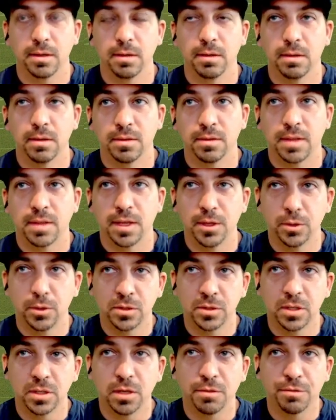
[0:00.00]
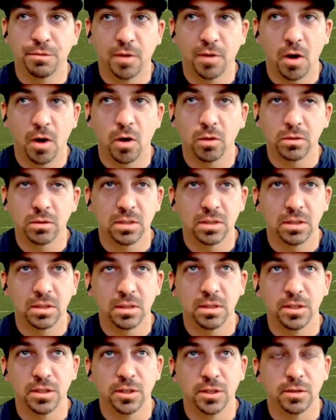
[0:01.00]
They used to default
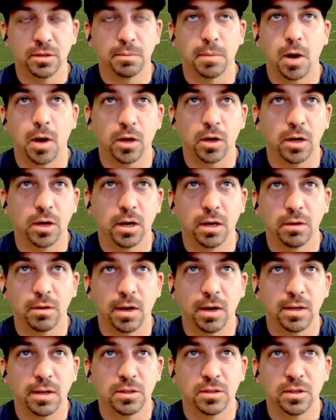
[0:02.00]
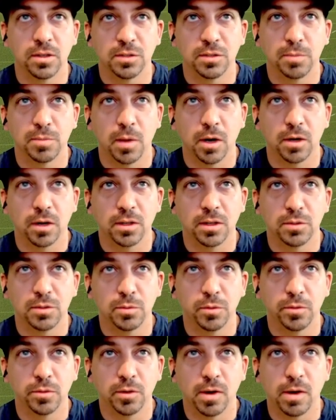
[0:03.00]
your marker, right? So this marker that's
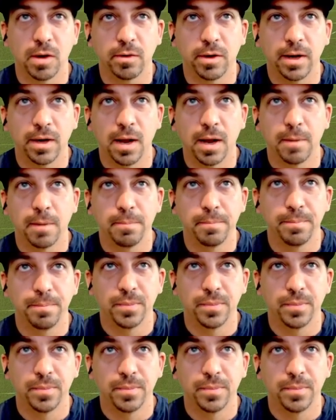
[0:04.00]
moving around right now,